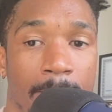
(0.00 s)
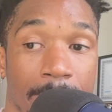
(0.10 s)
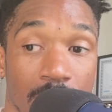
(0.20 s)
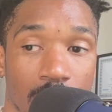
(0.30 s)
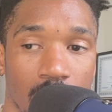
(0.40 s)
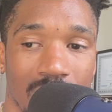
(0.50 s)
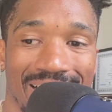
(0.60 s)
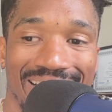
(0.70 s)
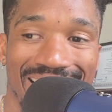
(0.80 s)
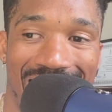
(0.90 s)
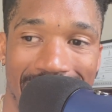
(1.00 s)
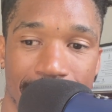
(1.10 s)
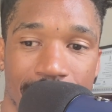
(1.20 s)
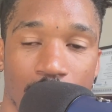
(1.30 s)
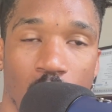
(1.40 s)
Build a
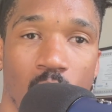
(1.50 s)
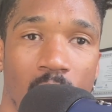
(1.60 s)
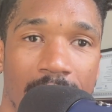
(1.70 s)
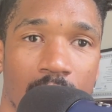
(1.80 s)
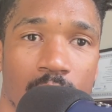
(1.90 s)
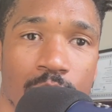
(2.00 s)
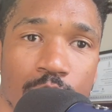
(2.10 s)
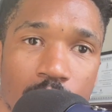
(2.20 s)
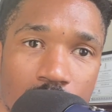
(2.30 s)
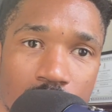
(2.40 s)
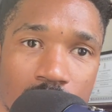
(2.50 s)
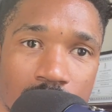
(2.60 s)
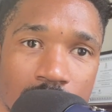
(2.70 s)
life around you.